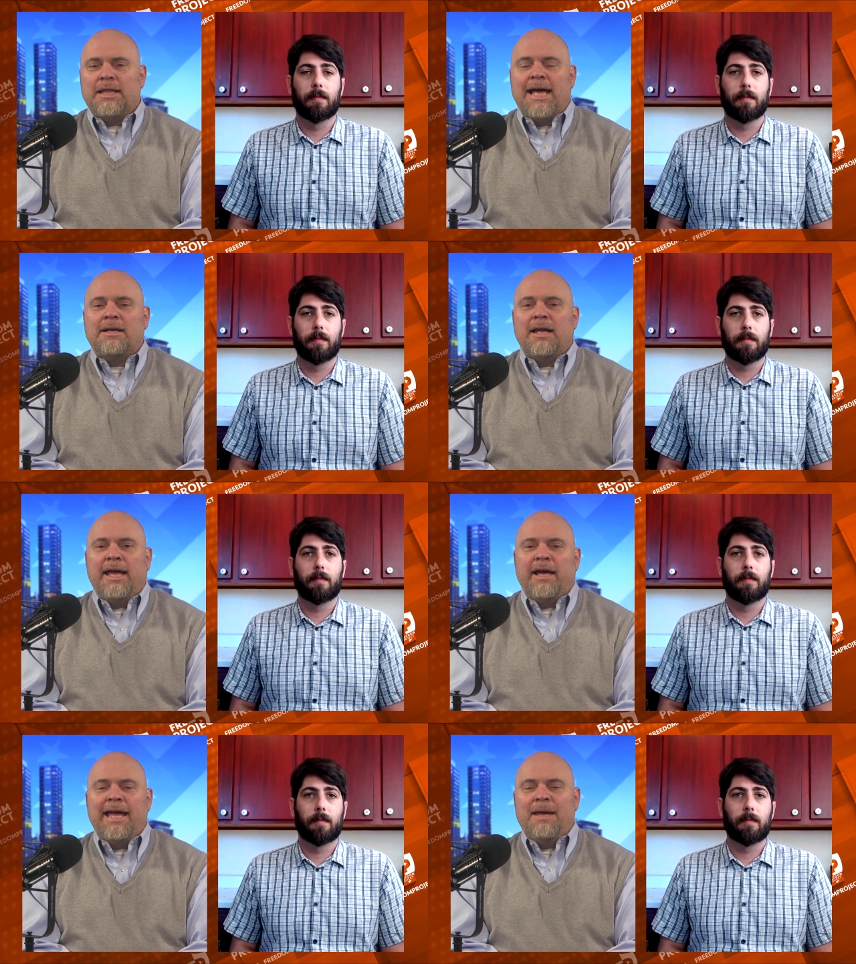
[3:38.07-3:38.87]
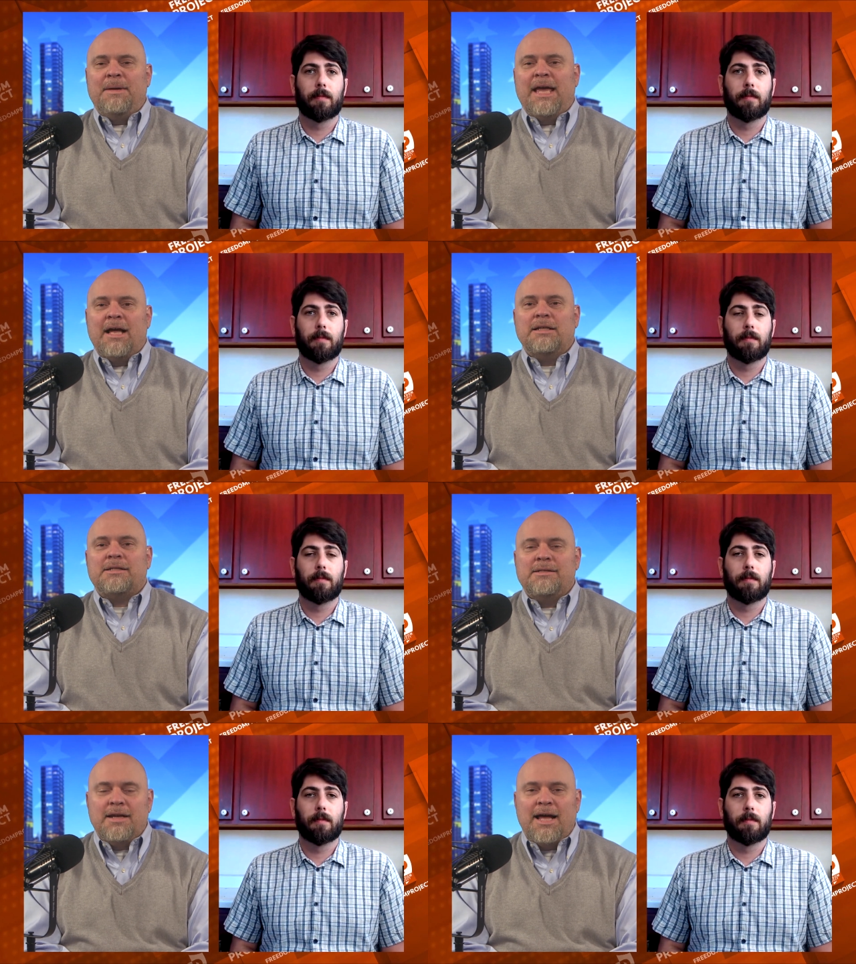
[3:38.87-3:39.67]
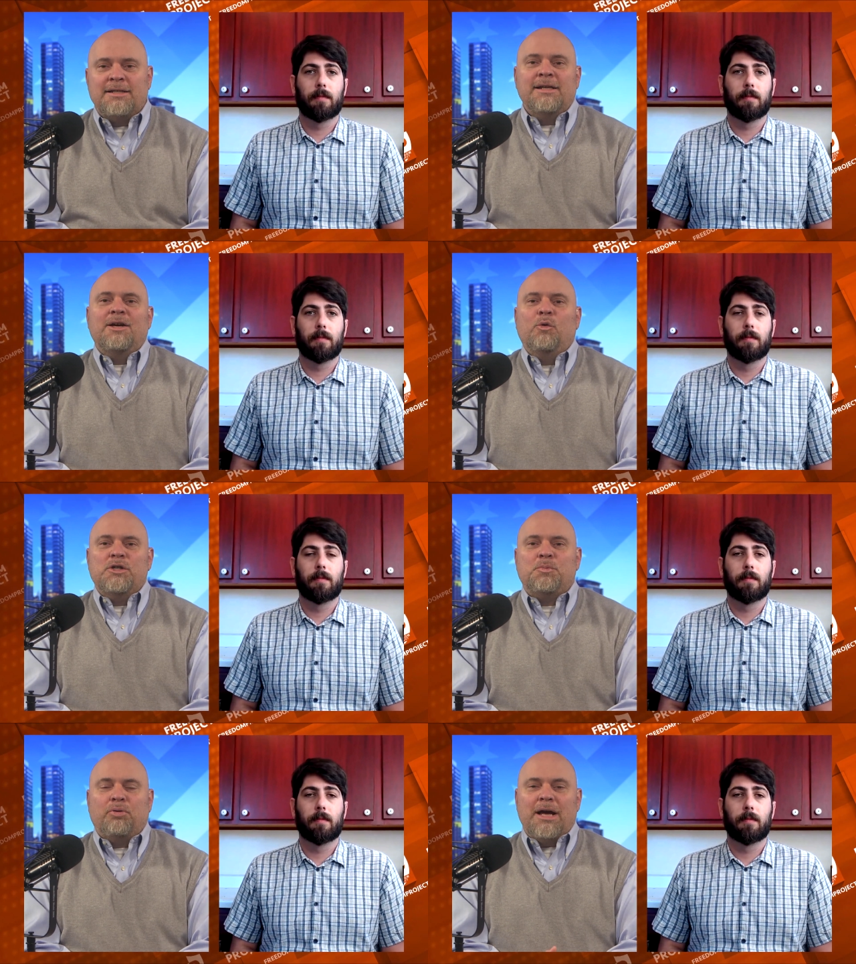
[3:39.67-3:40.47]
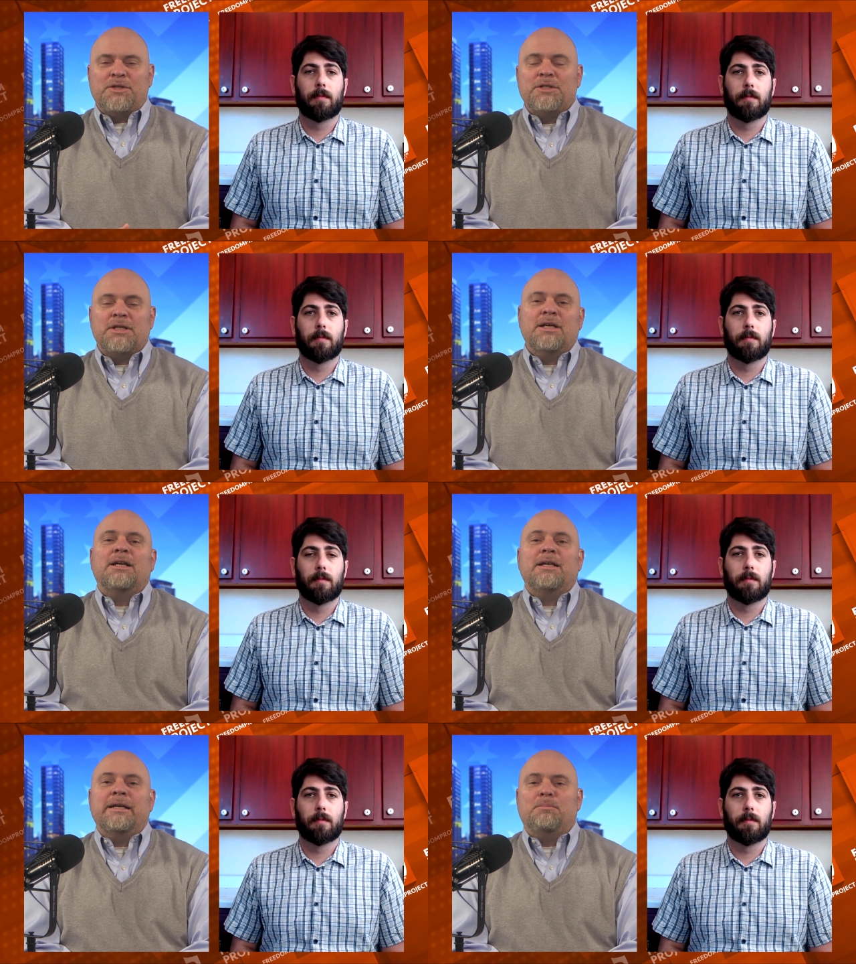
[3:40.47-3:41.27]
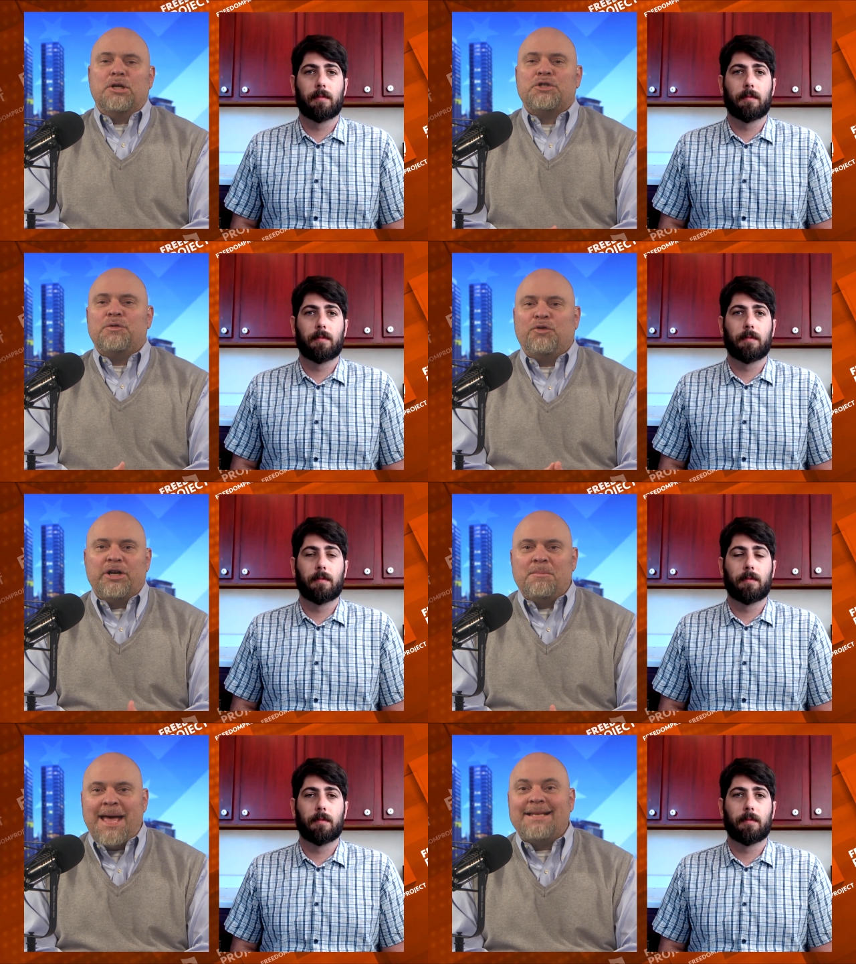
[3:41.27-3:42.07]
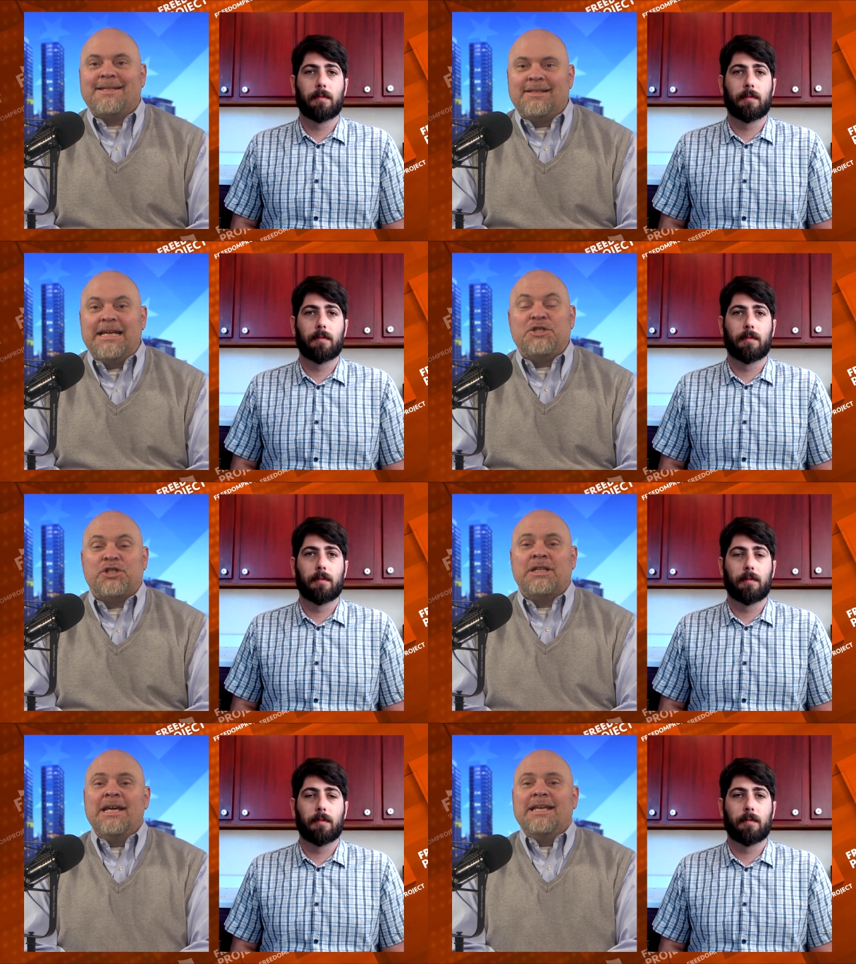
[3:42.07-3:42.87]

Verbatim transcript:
Speaker 1: that uh, Amy Ellis Nutt was present uh, in person for an emasculation.